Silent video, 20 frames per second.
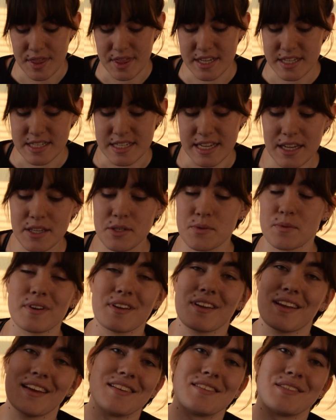This next
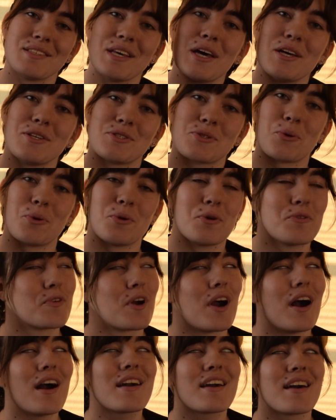one is School of
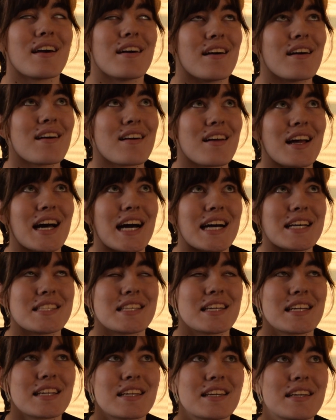Rock, a
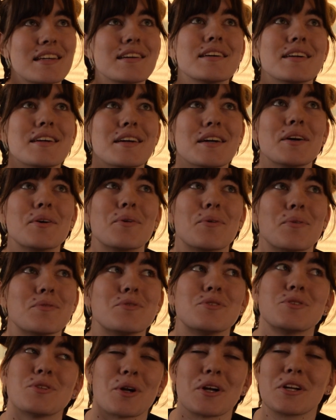classic,
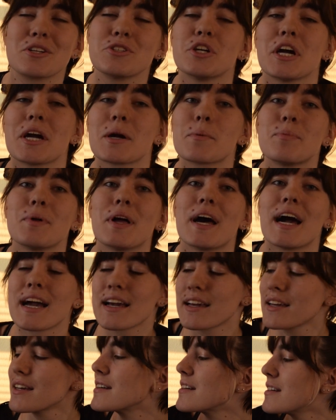starring Jack
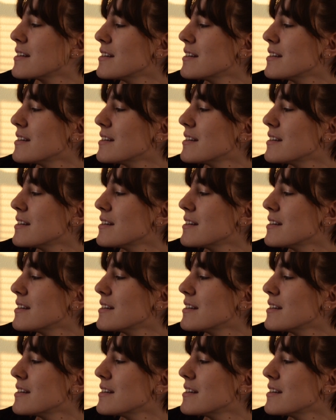Black.